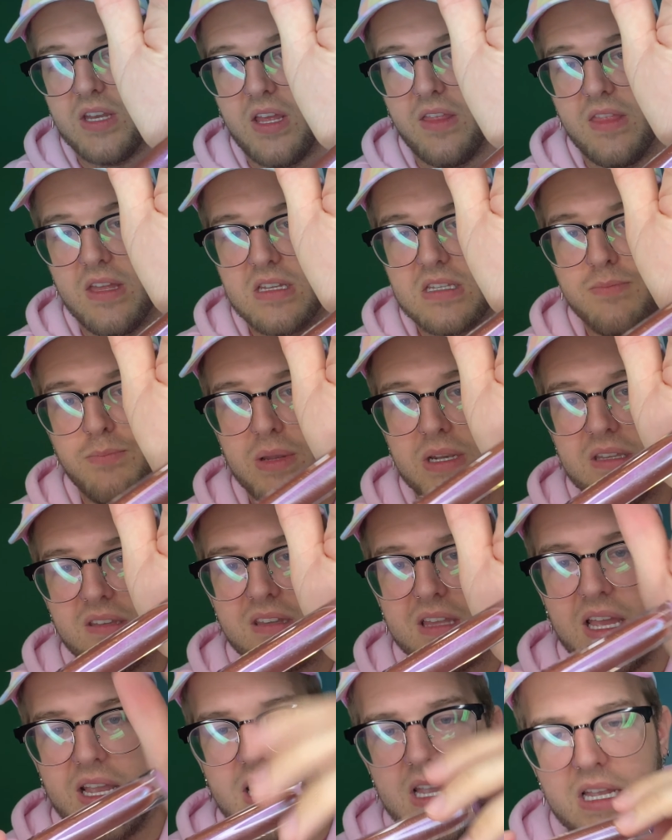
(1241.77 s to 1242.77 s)
in this, but it's
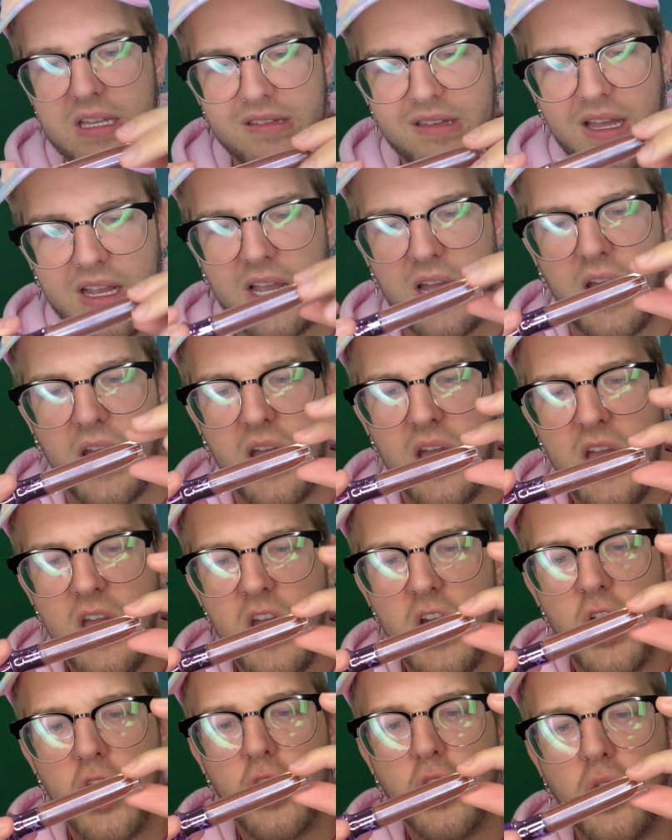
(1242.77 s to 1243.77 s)
like a
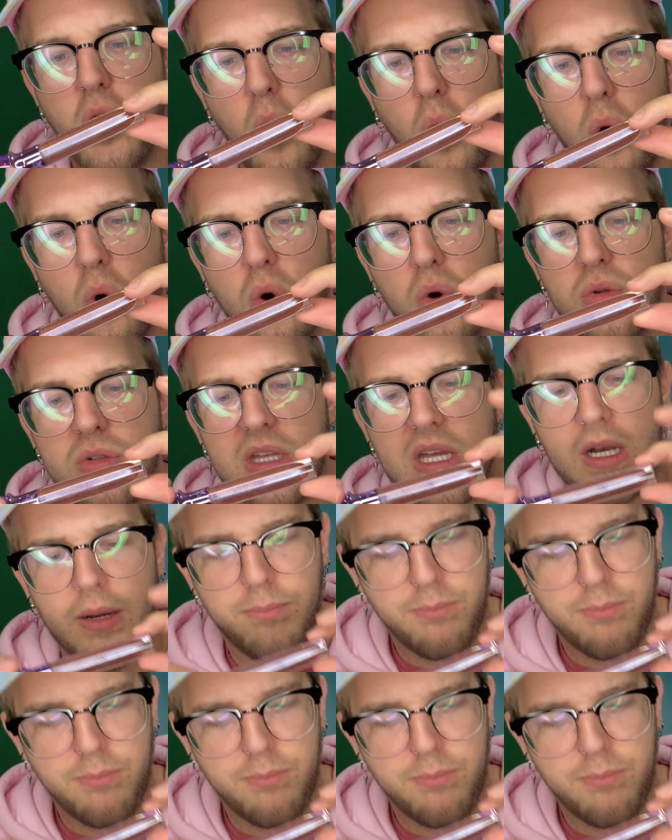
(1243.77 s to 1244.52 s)
gold and a